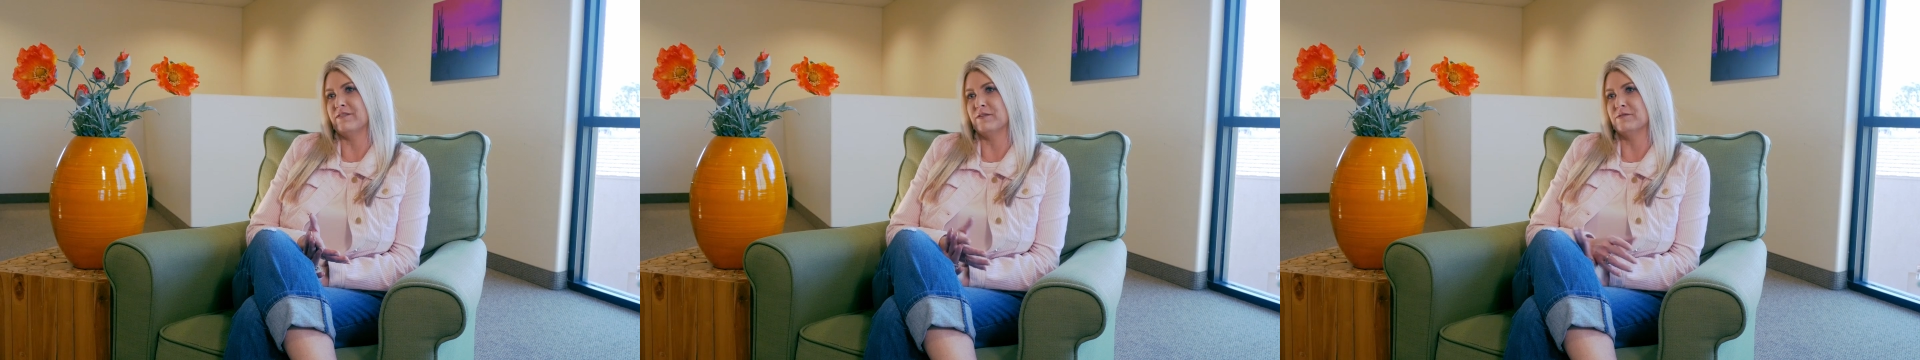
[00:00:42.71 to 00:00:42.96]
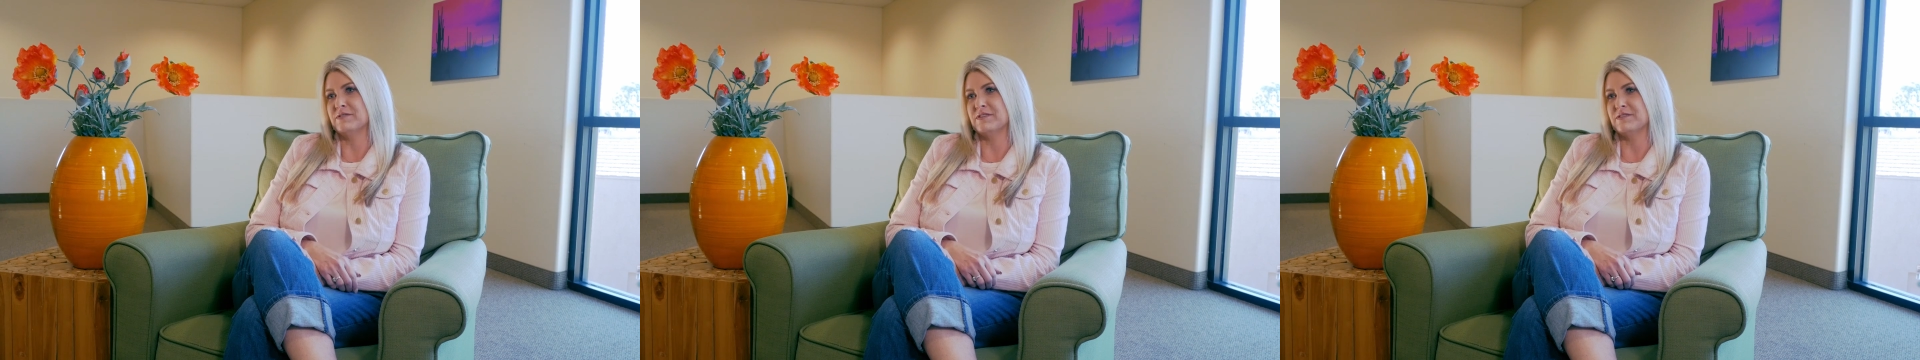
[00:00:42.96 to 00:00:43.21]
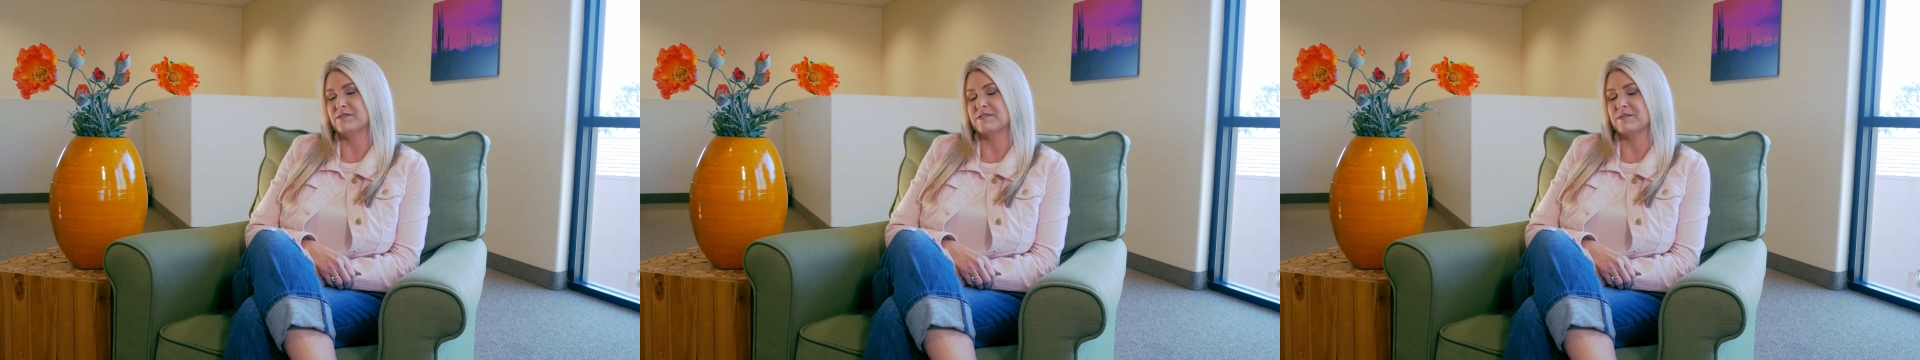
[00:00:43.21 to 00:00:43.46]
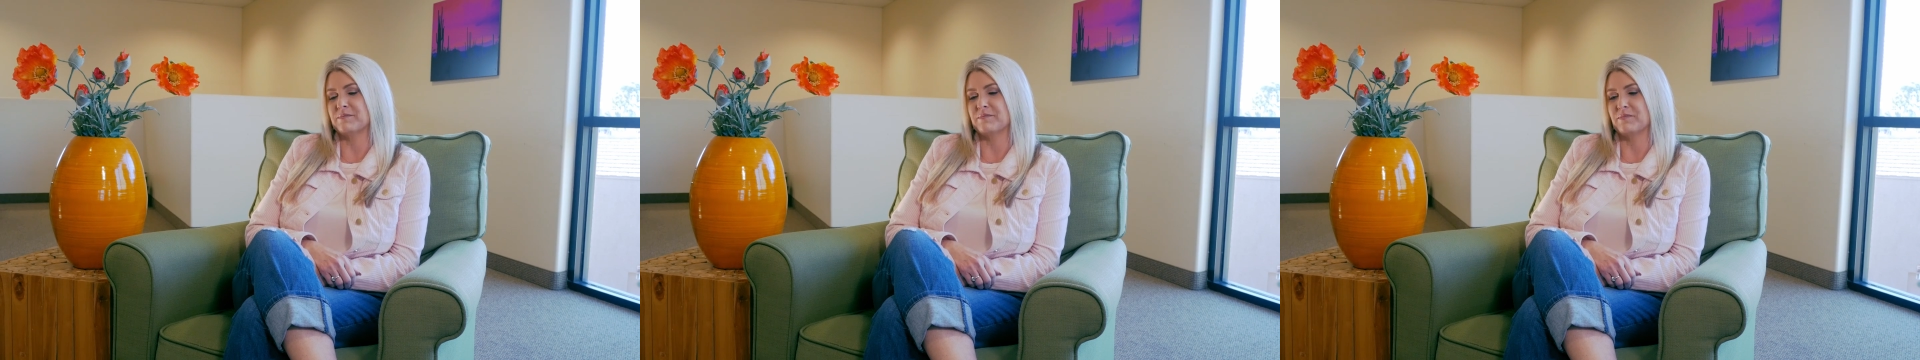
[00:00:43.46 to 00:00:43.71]
phone to do
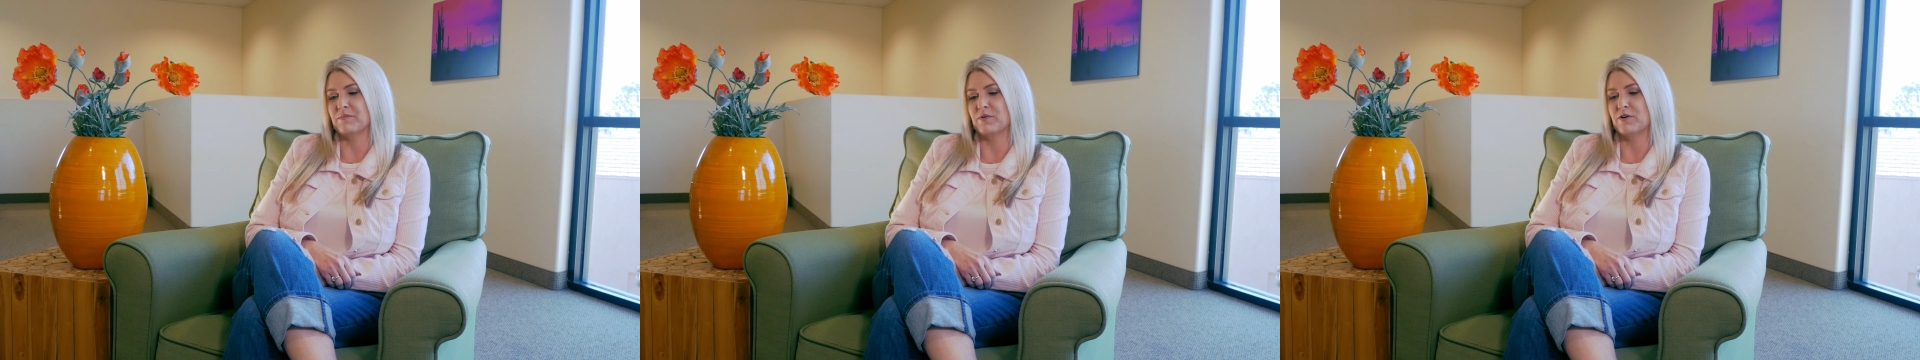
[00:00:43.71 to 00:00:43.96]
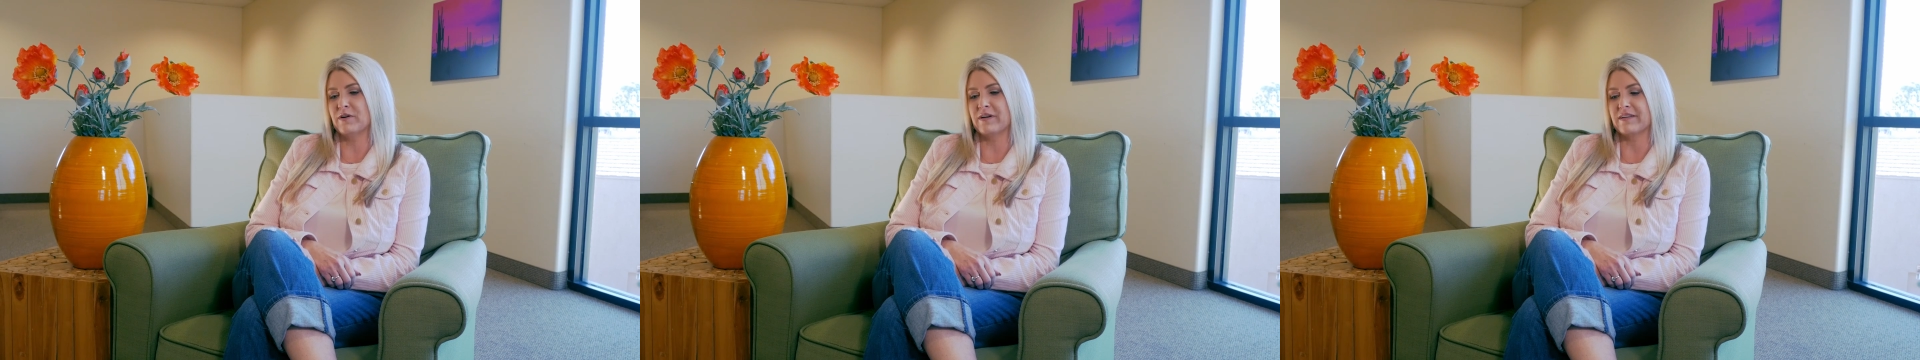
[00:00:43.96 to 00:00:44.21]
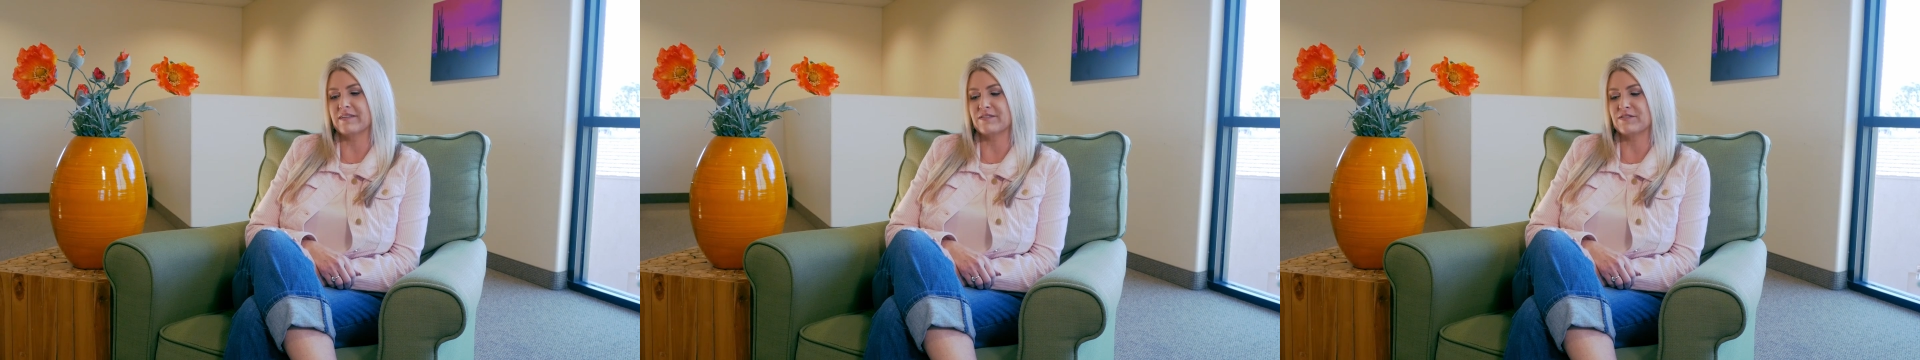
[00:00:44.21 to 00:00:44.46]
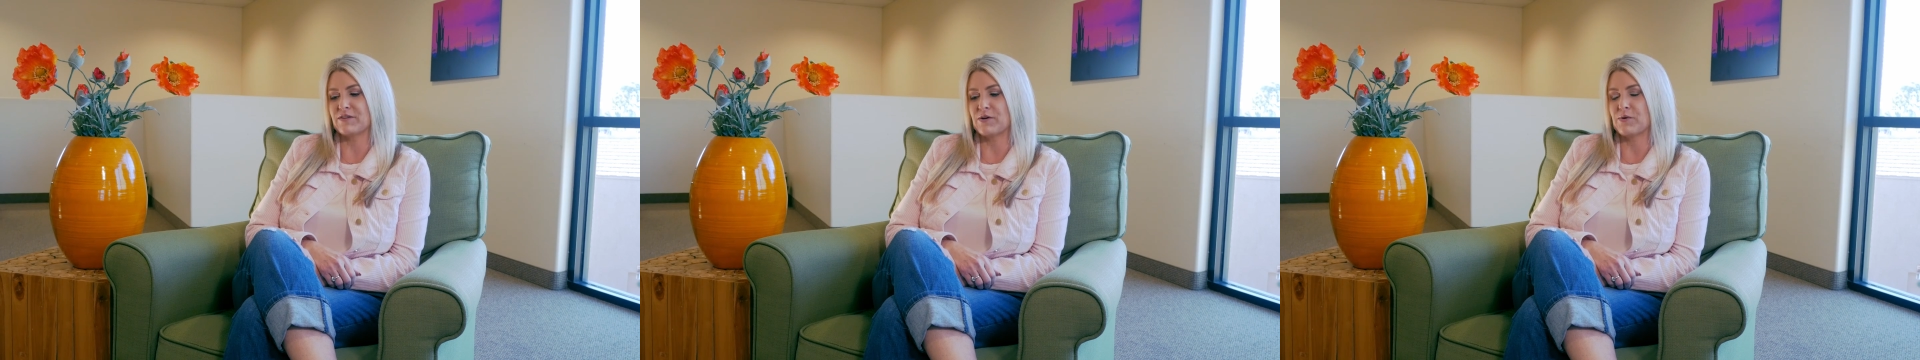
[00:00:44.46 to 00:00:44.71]
some work, and
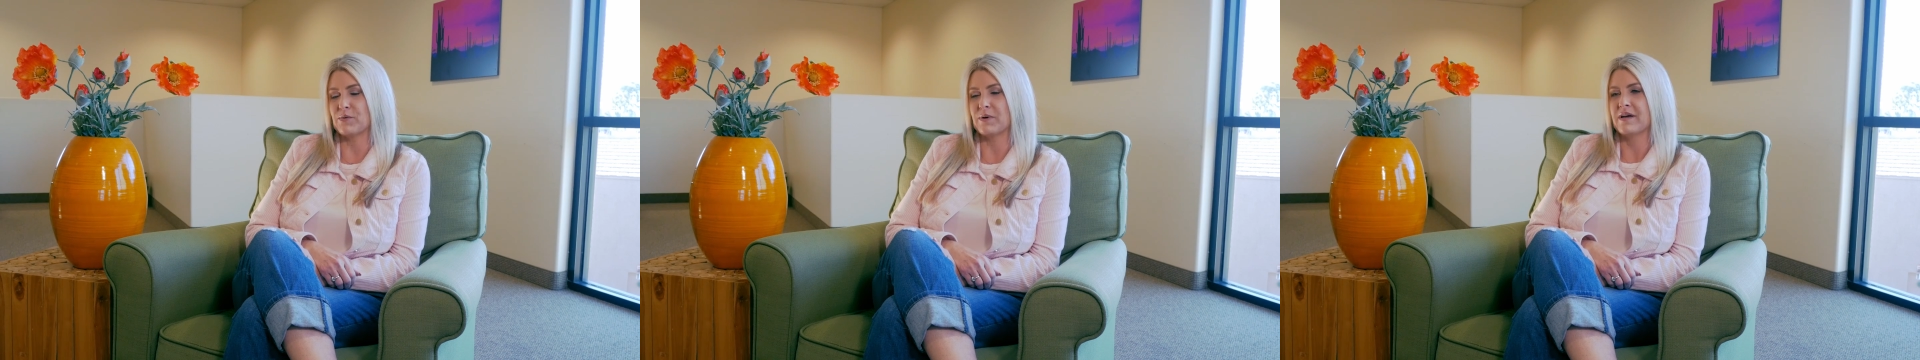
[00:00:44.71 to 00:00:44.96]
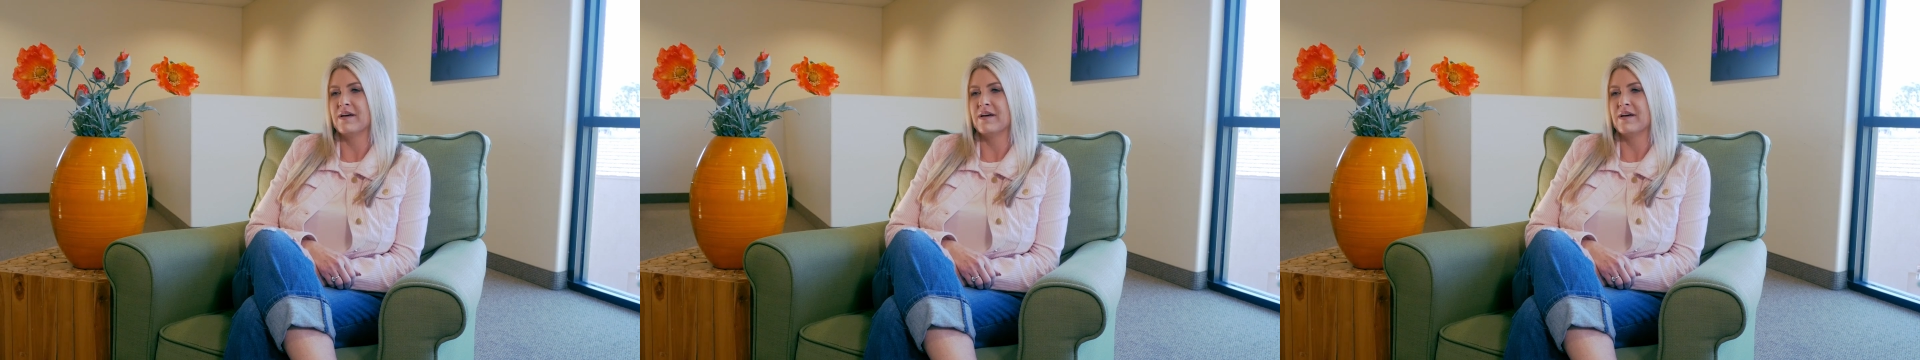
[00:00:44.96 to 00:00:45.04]
so